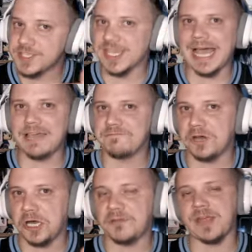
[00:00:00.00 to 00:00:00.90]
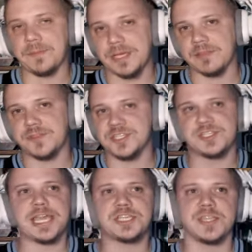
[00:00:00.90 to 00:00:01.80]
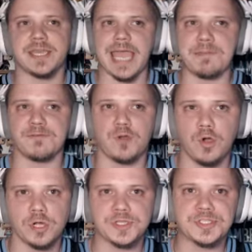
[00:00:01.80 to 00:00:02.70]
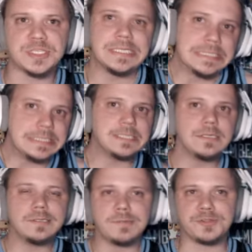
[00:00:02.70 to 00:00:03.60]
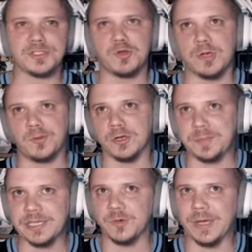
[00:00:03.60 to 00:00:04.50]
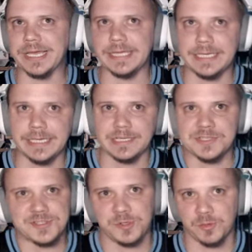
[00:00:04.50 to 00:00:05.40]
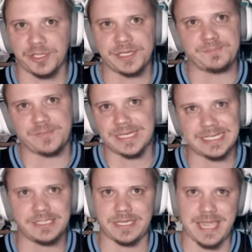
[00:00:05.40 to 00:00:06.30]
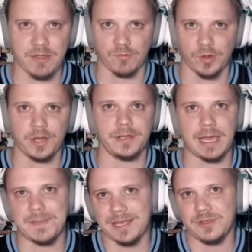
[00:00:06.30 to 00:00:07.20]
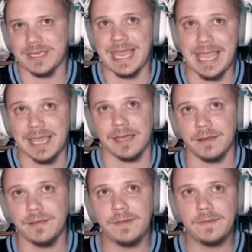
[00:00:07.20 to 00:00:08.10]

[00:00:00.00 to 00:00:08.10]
this guy involved. I mean, at this stage of the game, of course, with the scoreboard being the way it is, you really you can't run it. I mean, you can,